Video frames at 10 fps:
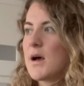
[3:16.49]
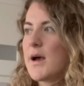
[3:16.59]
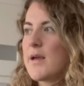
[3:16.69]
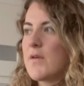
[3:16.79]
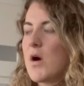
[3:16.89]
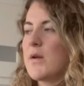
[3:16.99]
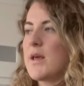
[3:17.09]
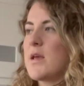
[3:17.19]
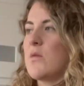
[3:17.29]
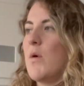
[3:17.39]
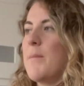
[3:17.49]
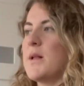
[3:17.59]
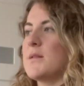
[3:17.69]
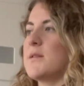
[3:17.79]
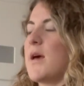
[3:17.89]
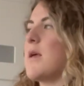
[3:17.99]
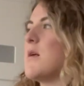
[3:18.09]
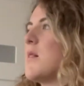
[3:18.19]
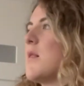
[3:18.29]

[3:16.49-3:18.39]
I've only eaten 1 meal today,